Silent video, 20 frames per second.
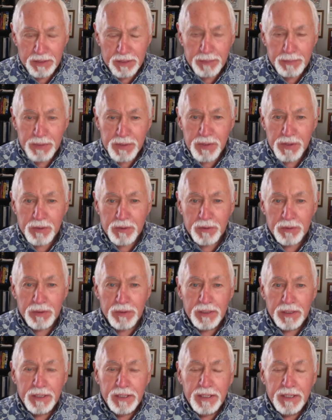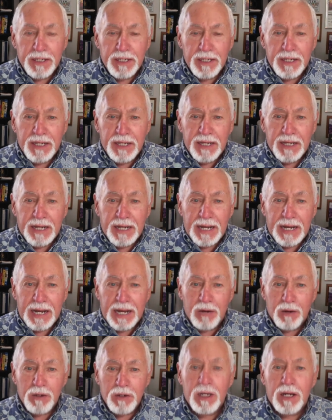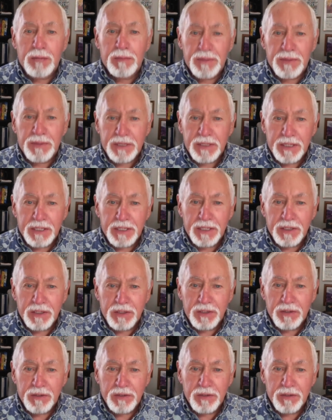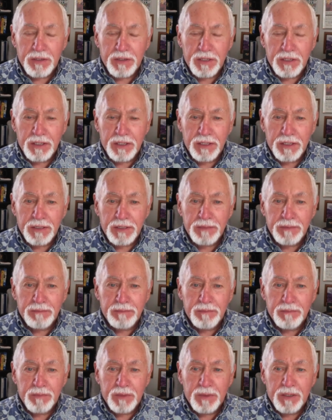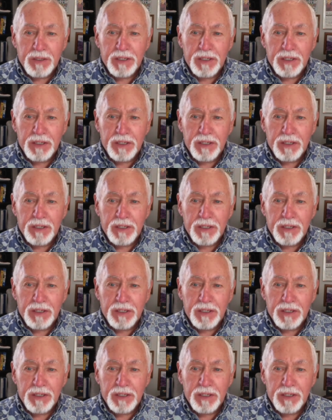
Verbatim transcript: episode how complicated no, uh, really is.